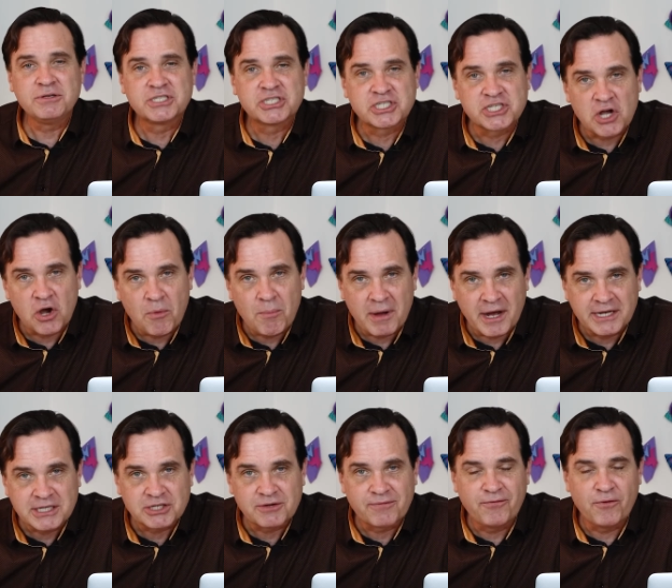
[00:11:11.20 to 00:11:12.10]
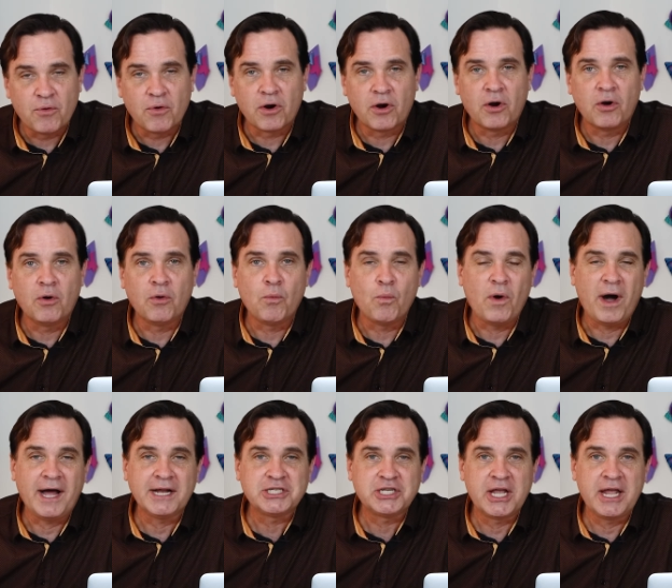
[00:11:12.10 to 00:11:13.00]
you so much for
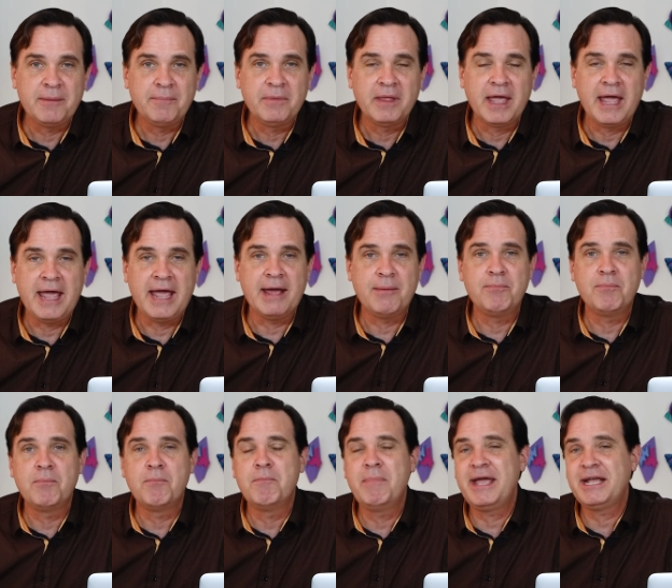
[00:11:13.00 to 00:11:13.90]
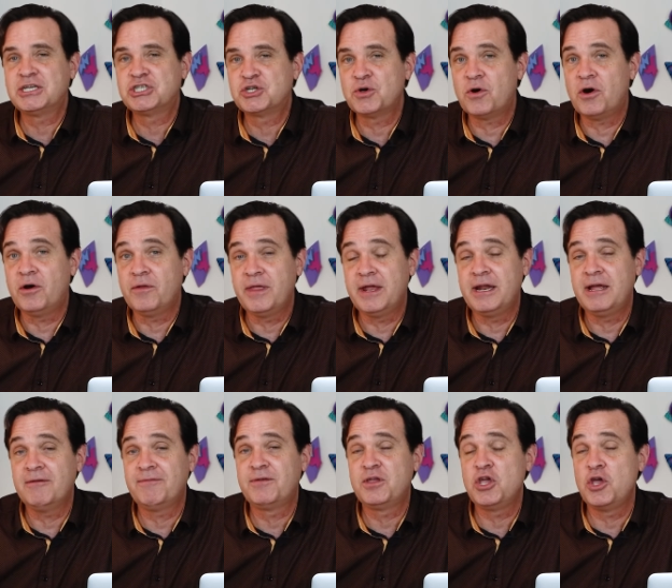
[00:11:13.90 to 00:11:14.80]
watching and make sure that
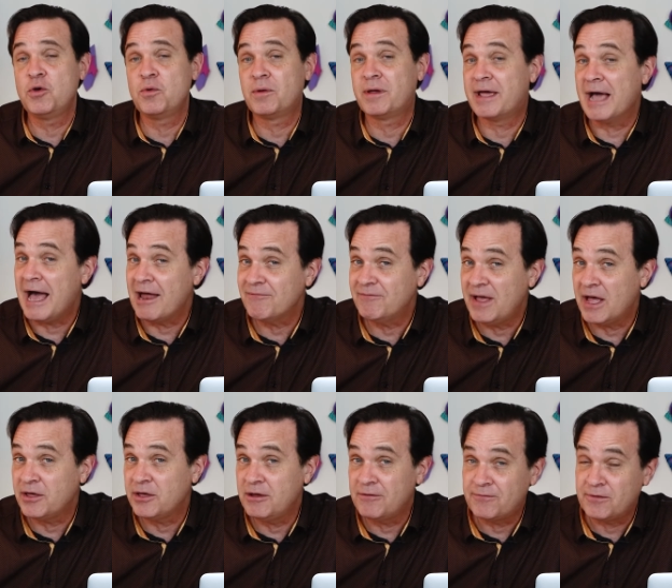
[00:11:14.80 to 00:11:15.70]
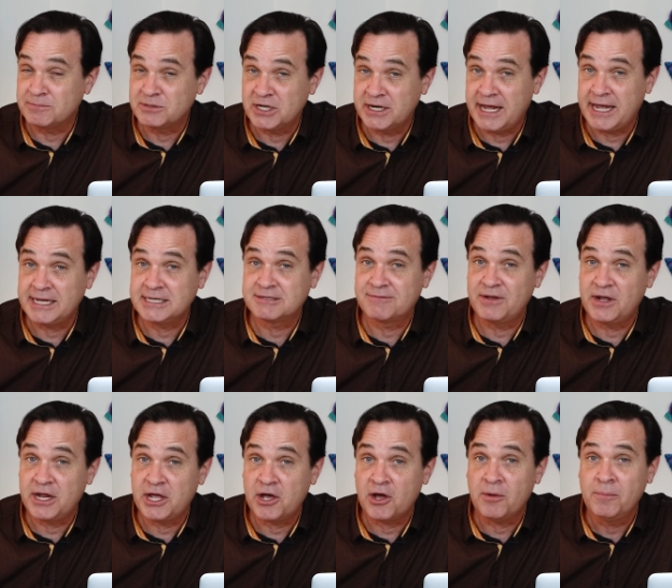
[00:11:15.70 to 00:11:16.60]
if you got value from today's
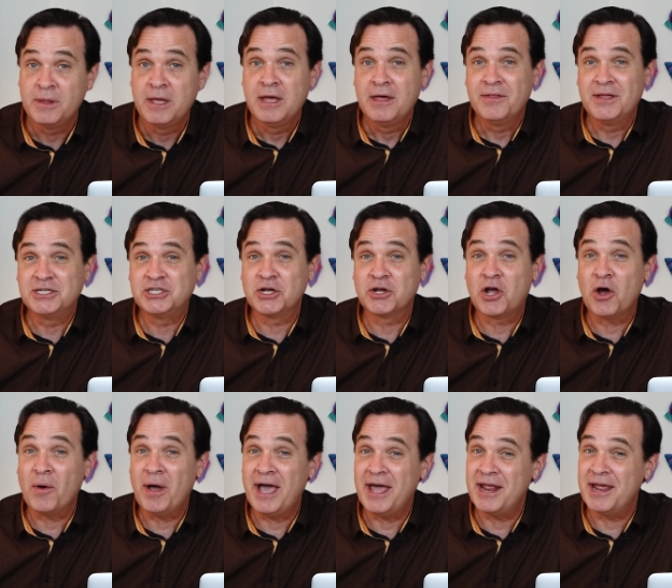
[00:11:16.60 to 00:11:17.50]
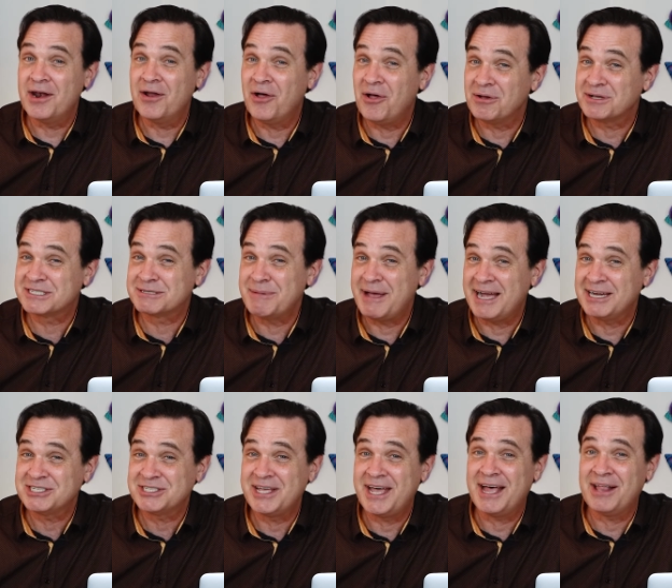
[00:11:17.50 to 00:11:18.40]
video that you go ahead and Hulk
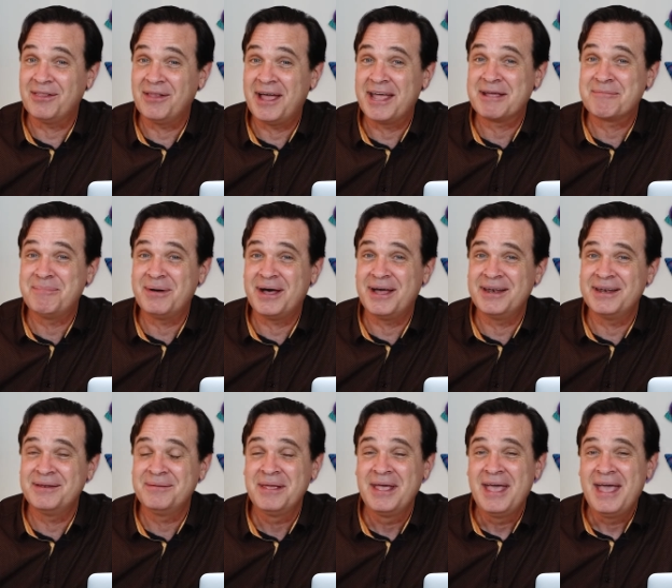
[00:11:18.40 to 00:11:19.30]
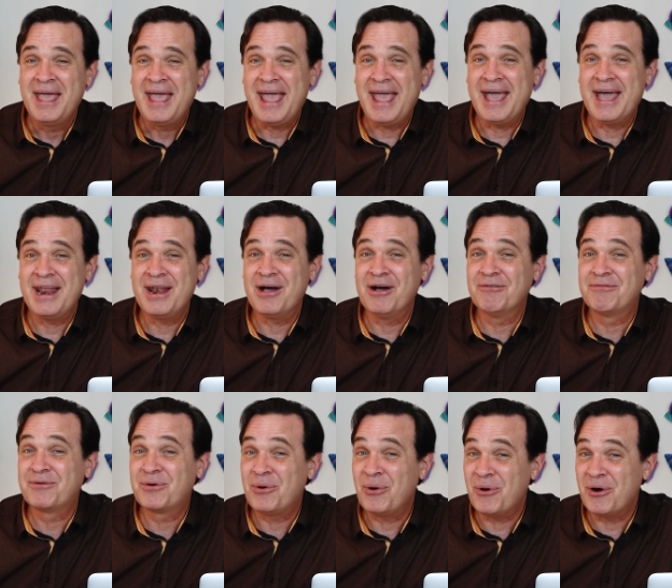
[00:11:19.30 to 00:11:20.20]
smash that like button. And
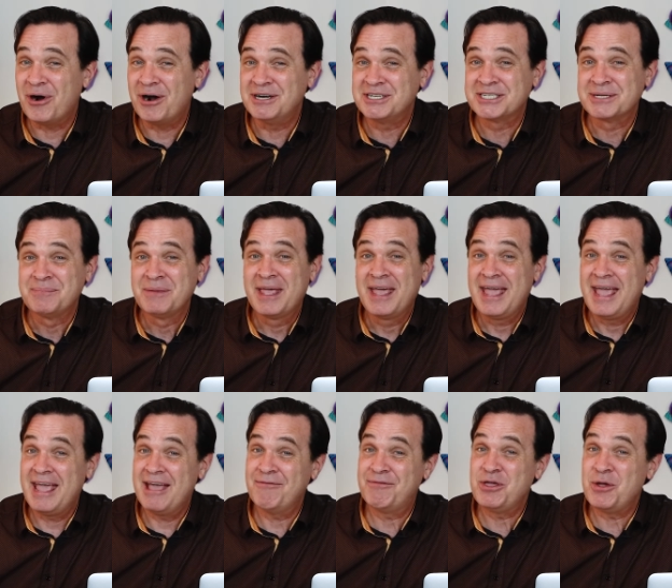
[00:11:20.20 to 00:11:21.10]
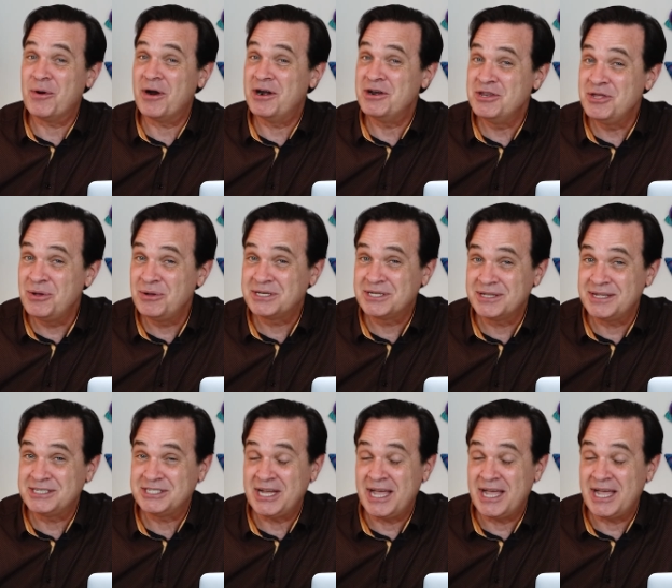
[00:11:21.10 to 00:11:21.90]
of course, if you are new to the